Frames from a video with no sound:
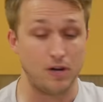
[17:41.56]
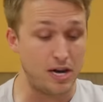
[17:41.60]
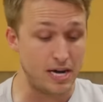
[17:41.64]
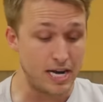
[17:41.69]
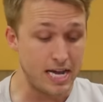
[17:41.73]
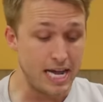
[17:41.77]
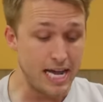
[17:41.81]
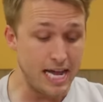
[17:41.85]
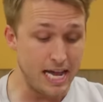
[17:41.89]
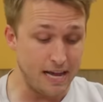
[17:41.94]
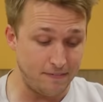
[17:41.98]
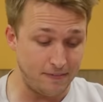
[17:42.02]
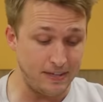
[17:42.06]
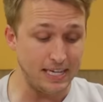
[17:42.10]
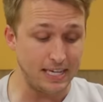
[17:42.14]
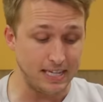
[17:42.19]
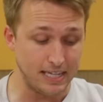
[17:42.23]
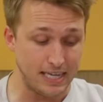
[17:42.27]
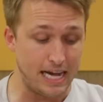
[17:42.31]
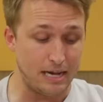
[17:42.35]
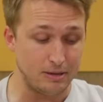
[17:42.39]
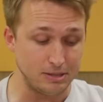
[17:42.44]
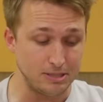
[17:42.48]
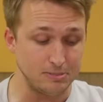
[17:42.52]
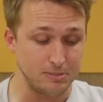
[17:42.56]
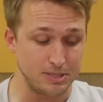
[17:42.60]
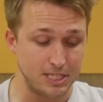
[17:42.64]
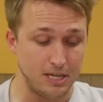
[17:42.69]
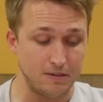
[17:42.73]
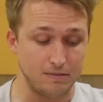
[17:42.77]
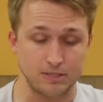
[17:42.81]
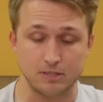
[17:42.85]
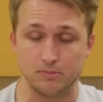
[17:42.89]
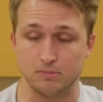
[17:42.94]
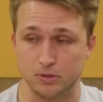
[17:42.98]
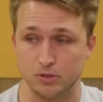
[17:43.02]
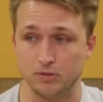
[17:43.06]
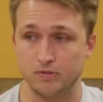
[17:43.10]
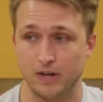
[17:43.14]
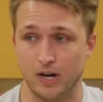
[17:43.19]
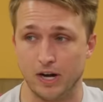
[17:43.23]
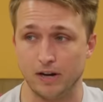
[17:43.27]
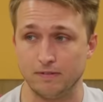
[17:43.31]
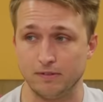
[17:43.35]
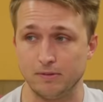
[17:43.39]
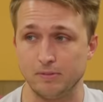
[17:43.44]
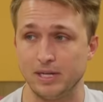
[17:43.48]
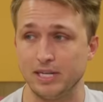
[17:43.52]
on. Yeah. If he allows himself to move
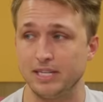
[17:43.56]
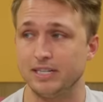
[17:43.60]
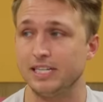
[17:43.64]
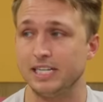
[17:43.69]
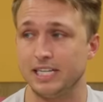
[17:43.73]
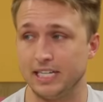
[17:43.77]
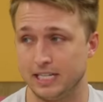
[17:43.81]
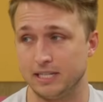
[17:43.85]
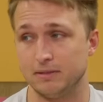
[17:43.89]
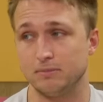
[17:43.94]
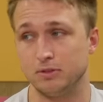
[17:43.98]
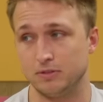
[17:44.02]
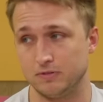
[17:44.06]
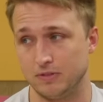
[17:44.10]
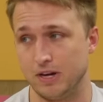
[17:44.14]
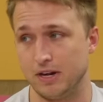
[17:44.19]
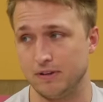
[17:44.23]
on from it, he can move